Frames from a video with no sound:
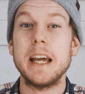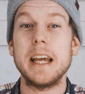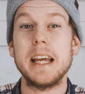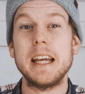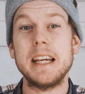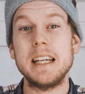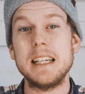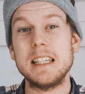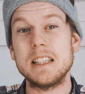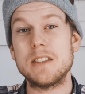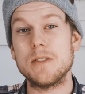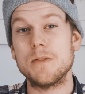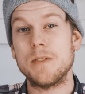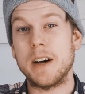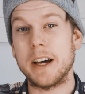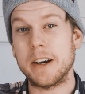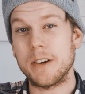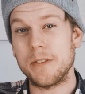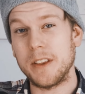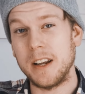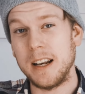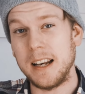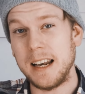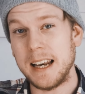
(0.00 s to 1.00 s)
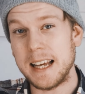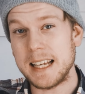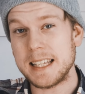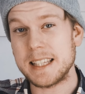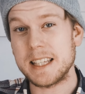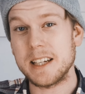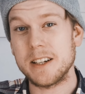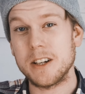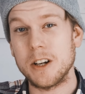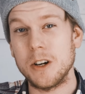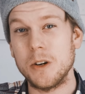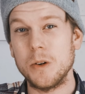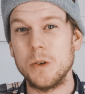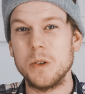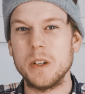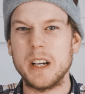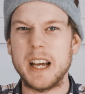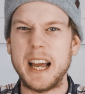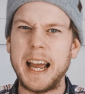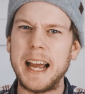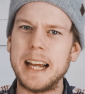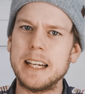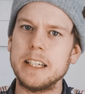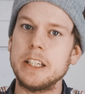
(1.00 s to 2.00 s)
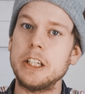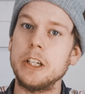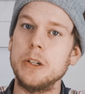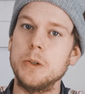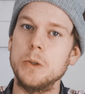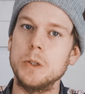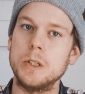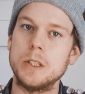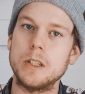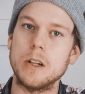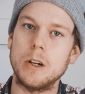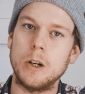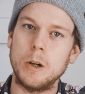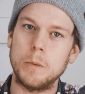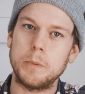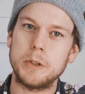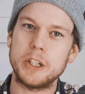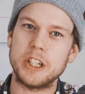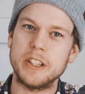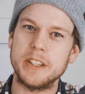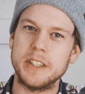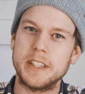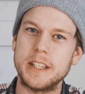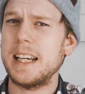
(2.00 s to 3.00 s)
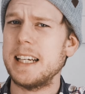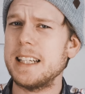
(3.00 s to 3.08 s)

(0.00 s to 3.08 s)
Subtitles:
is one of the lesser known and used options.